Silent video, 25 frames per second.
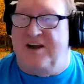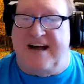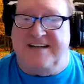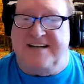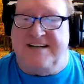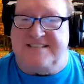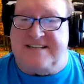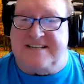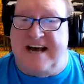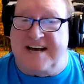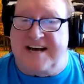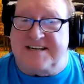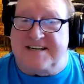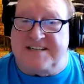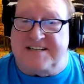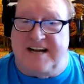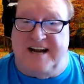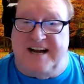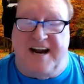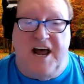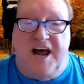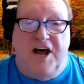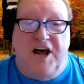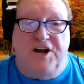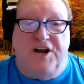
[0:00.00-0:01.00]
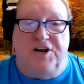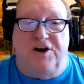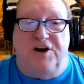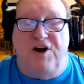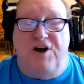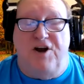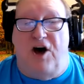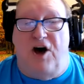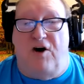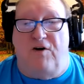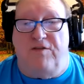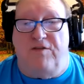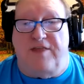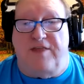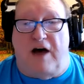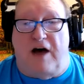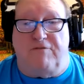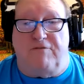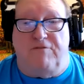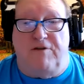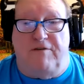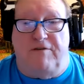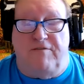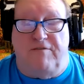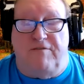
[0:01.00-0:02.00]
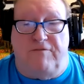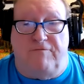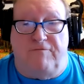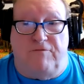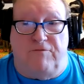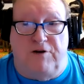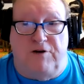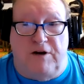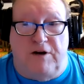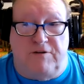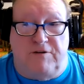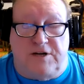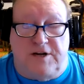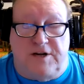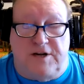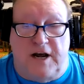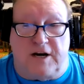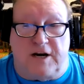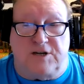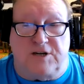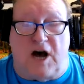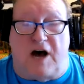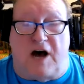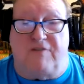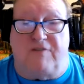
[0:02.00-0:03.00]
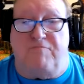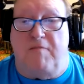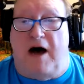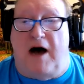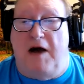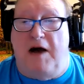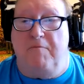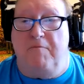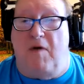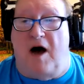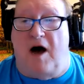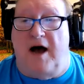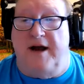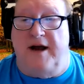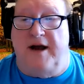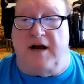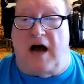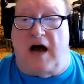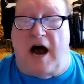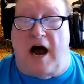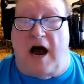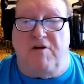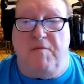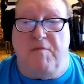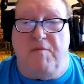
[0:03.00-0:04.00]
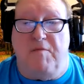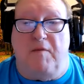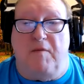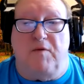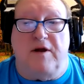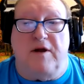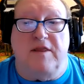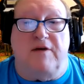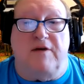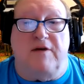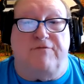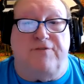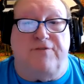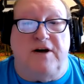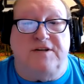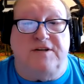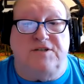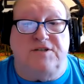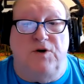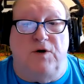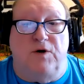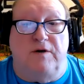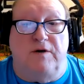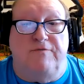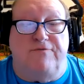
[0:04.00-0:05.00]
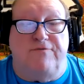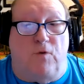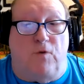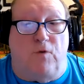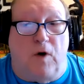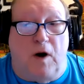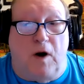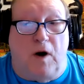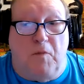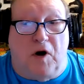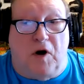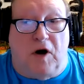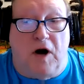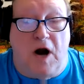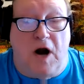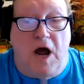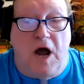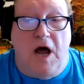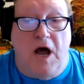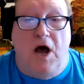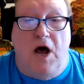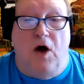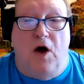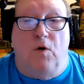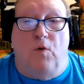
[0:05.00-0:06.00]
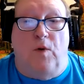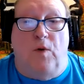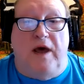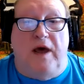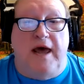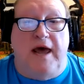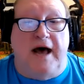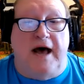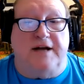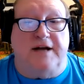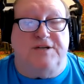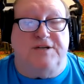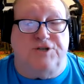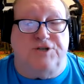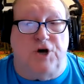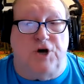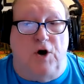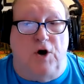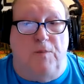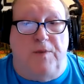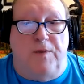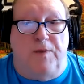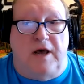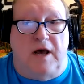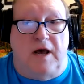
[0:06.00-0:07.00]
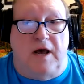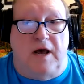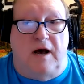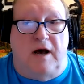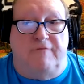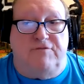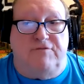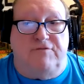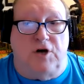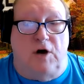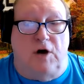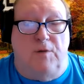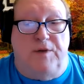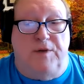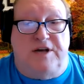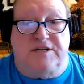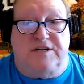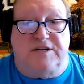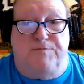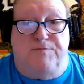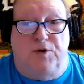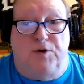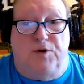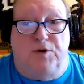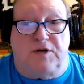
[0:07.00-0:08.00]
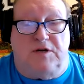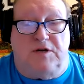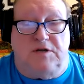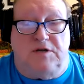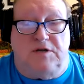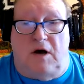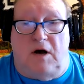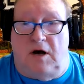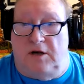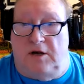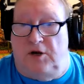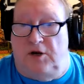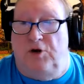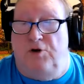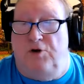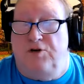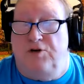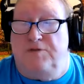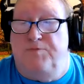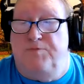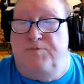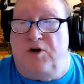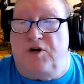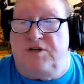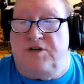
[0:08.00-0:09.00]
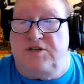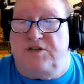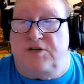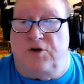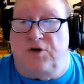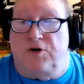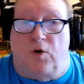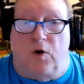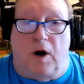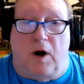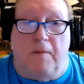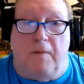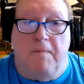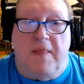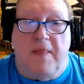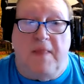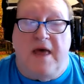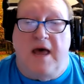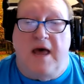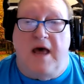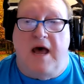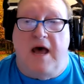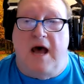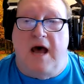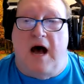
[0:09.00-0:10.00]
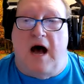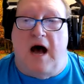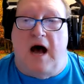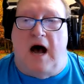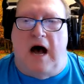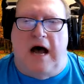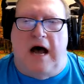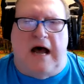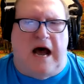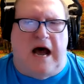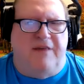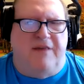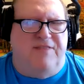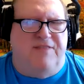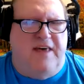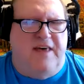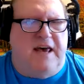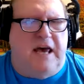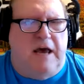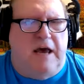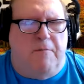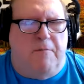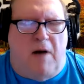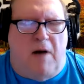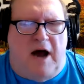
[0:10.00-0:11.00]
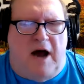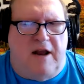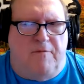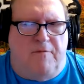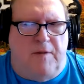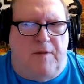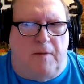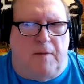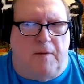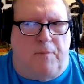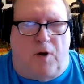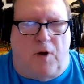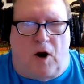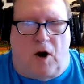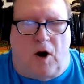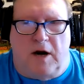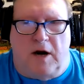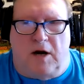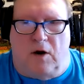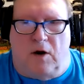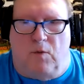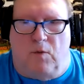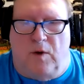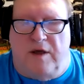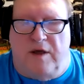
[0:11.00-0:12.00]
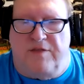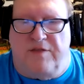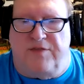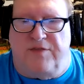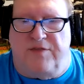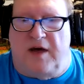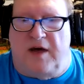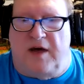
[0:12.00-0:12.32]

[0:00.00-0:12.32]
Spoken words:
That's excellent. You know, that ticked off my mind. I remember in the Fresno Informer, we had Toby of Toby's book, used bookstore. I think he might have been a partner with